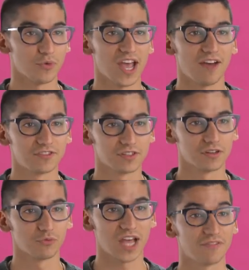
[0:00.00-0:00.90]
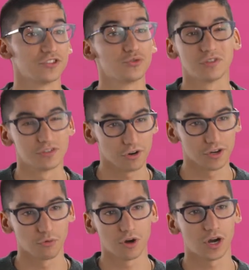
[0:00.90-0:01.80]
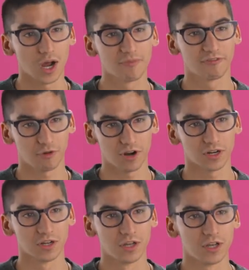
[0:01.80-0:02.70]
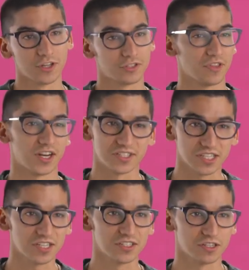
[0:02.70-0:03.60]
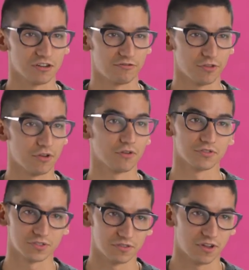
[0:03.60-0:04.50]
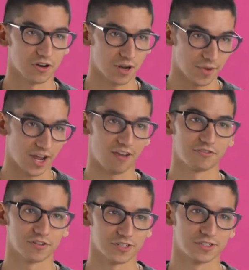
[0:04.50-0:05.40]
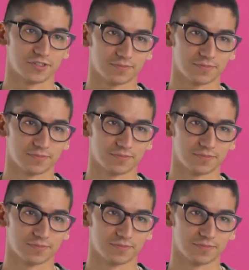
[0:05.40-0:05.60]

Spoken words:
We have to do the dirty work up front so that it's easier for those that are coming after us.